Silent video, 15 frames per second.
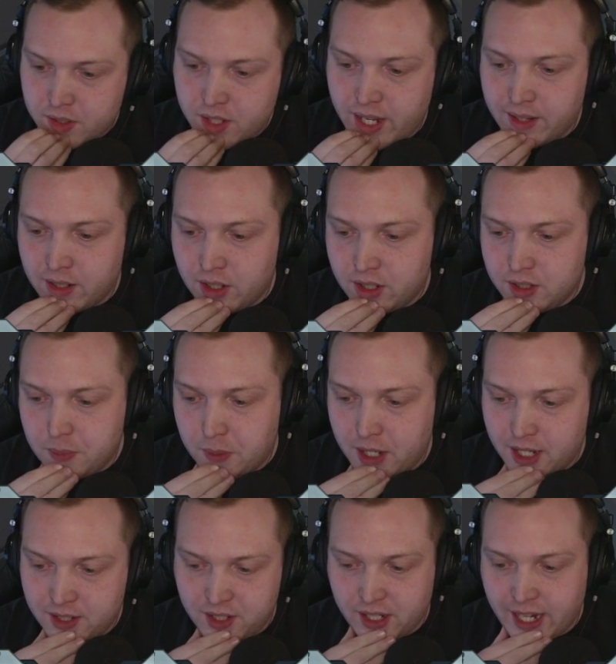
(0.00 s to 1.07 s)
10 knots
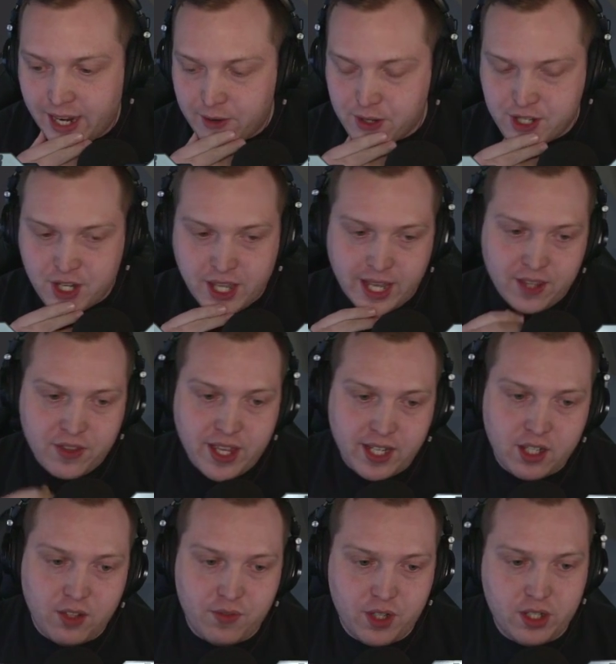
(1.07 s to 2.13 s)
plus. Okay, roger that.
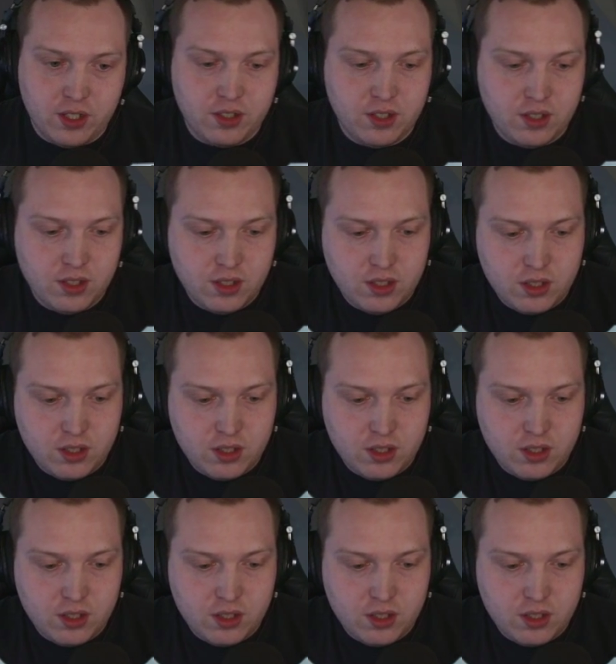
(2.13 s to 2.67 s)
Thank you, Fox.